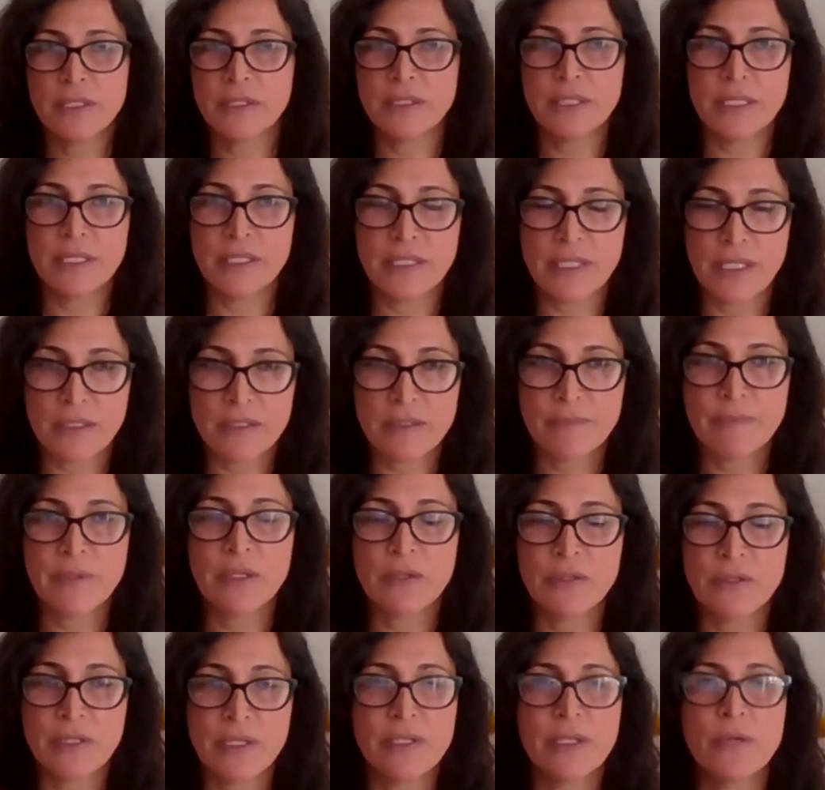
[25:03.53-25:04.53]
details
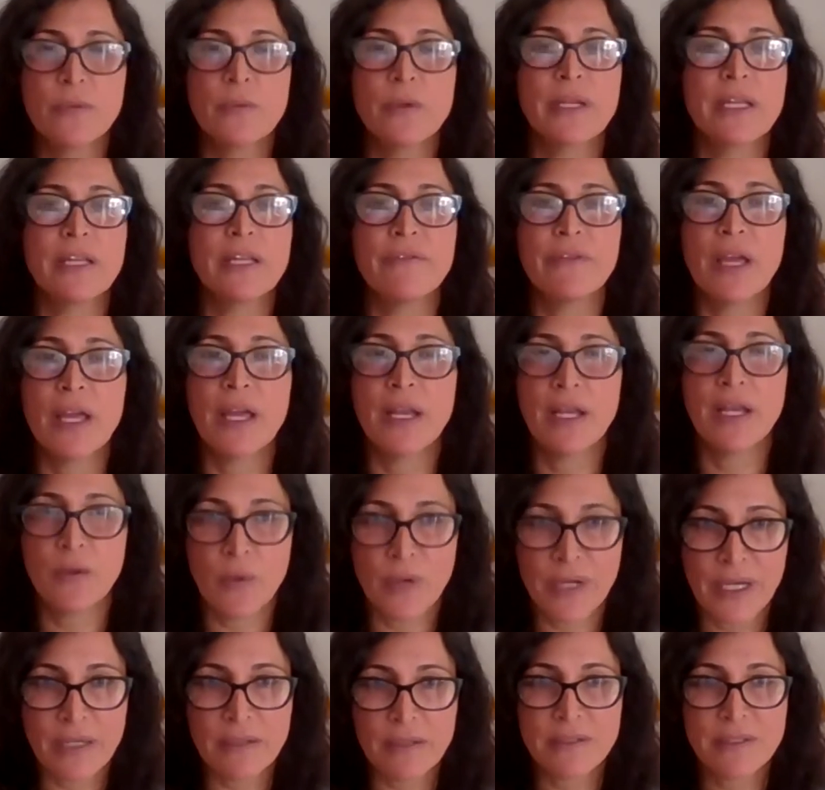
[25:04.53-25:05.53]
because I don't want to give
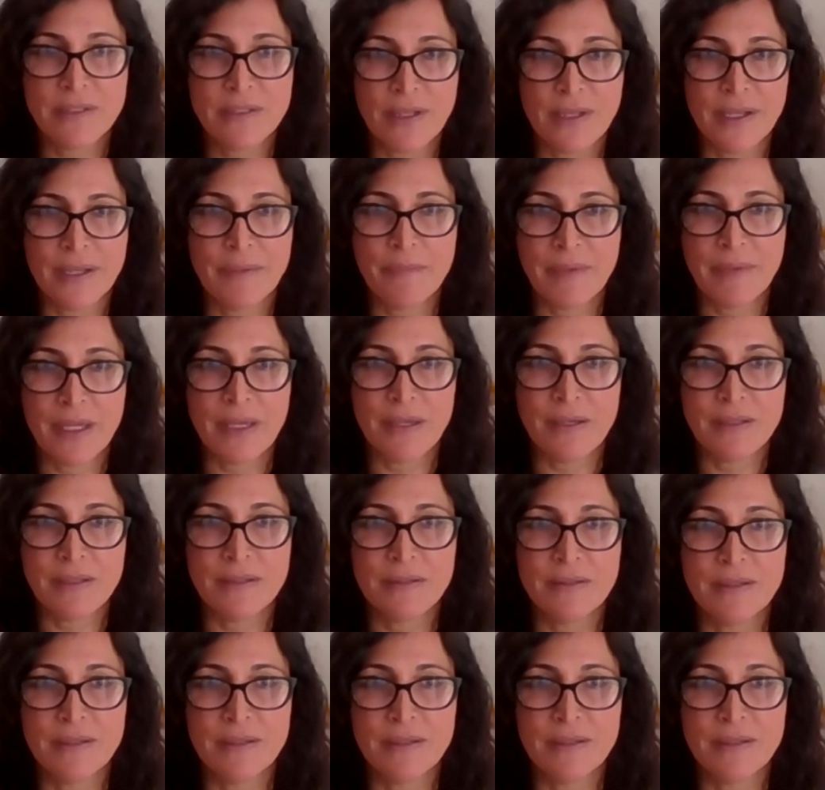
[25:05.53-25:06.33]
anyone else nightmares.